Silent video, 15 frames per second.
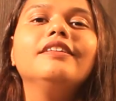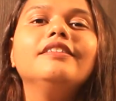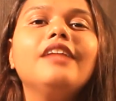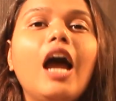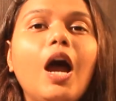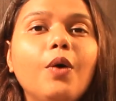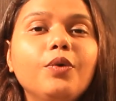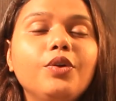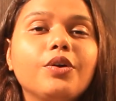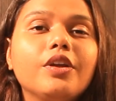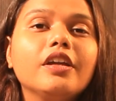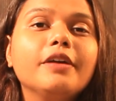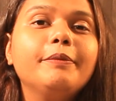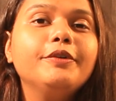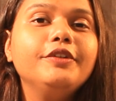Now
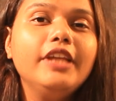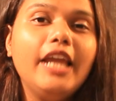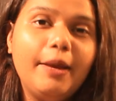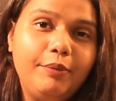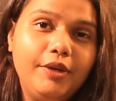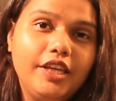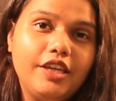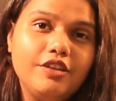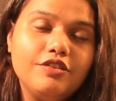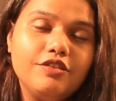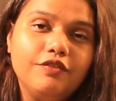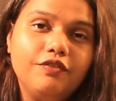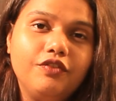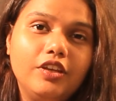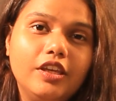talking about the
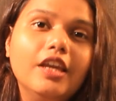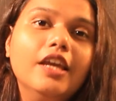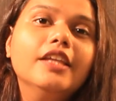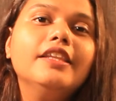application fee.